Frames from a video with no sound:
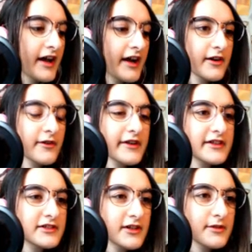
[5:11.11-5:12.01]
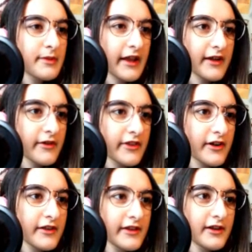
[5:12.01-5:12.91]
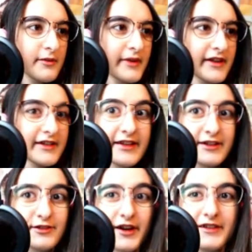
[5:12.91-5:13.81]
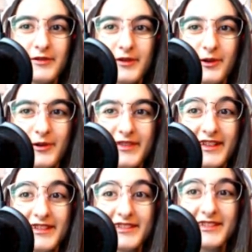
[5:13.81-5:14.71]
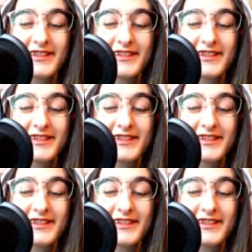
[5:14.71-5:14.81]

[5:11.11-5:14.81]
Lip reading: I already started playing with her a little bit because I tried to record this